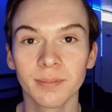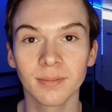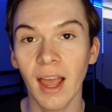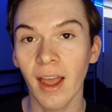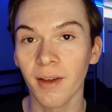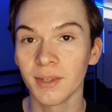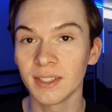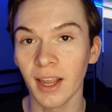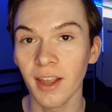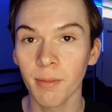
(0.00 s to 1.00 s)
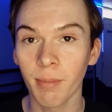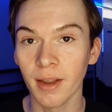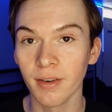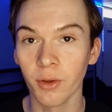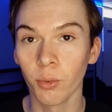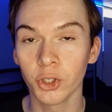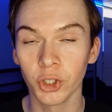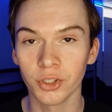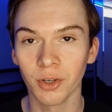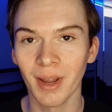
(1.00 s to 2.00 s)
I have Scythe by Neal
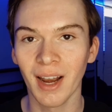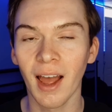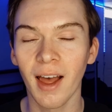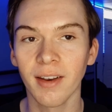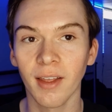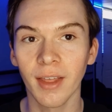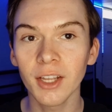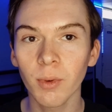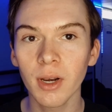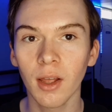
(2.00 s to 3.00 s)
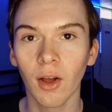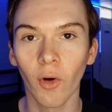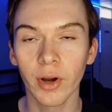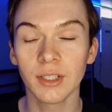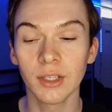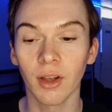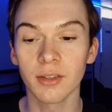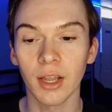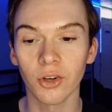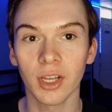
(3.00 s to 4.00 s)
Shusterman, and this one honestly
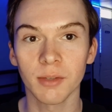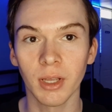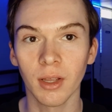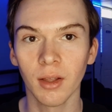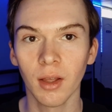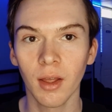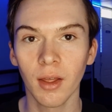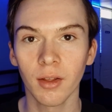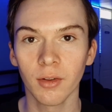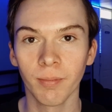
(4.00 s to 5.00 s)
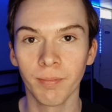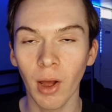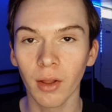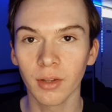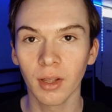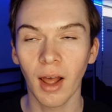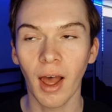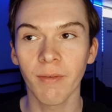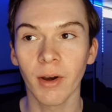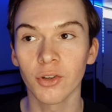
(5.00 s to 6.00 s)
does interest me, but
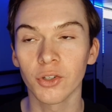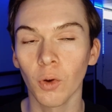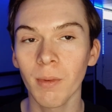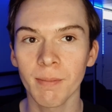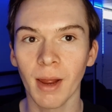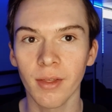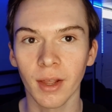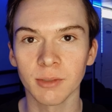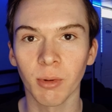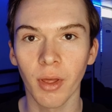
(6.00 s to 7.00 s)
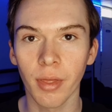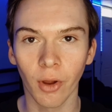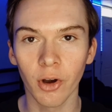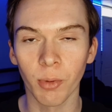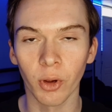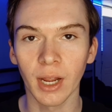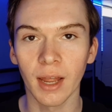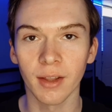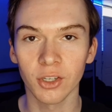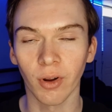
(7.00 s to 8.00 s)
I've heard so many bad things about the third book
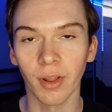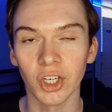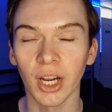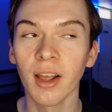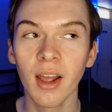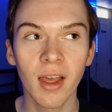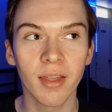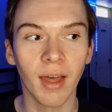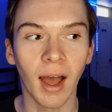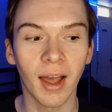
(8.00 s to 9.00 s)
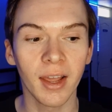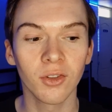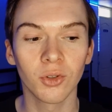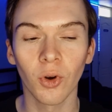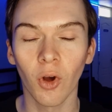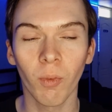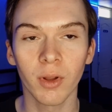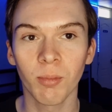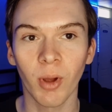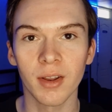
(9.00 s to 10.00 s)
in this trilogy that I do not
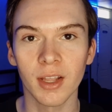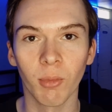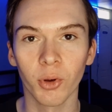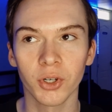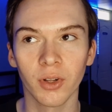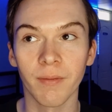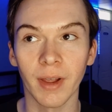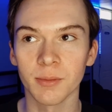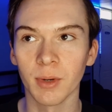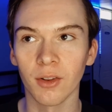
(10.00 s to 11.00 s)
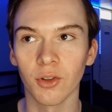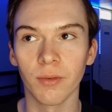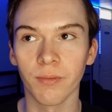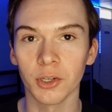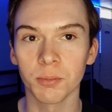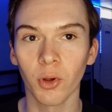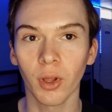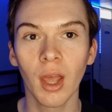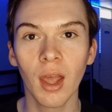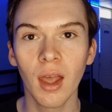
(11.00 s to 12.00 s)
want to put in the emotional investment into the first
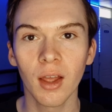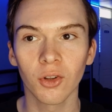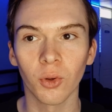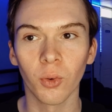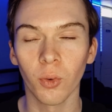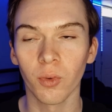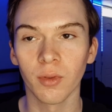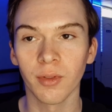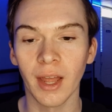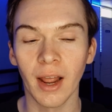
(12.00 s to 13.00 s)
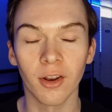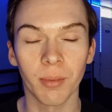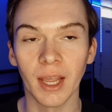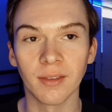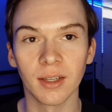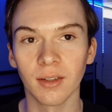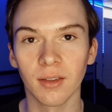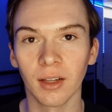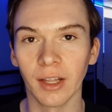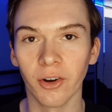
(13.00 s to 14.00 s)
book to then end up hating
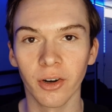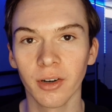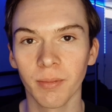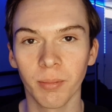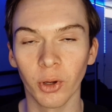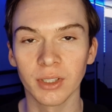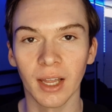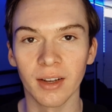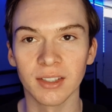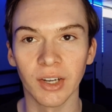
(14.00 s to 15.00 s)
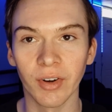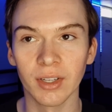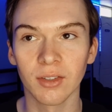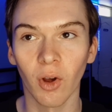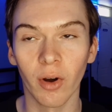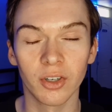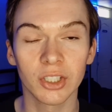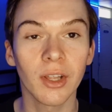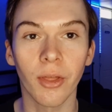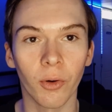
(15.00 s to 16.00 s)
the later books in the series or
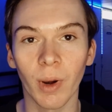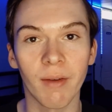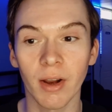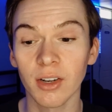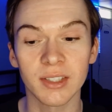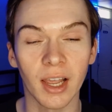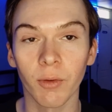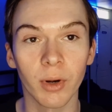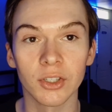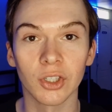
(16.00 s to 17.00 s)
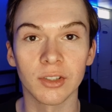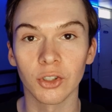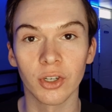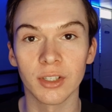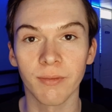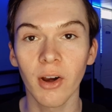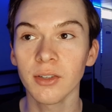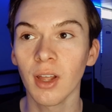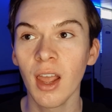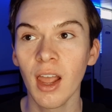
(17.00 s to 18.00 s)
just the third one. I've heard the second one is just as good as the
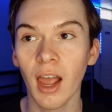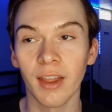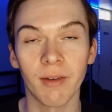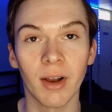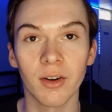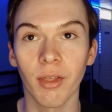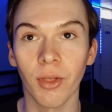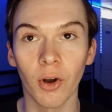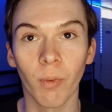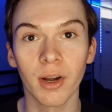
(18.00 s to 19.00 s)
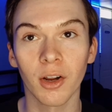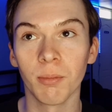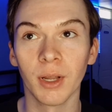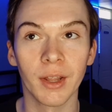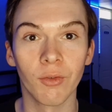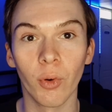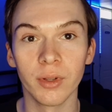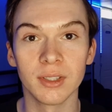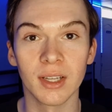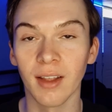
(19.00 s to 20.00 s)
first, and I've heard the third one completely
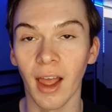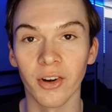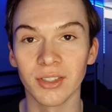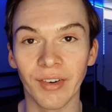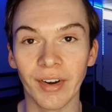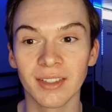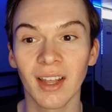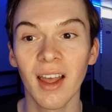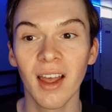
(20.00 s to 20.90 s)
ruins the entire series.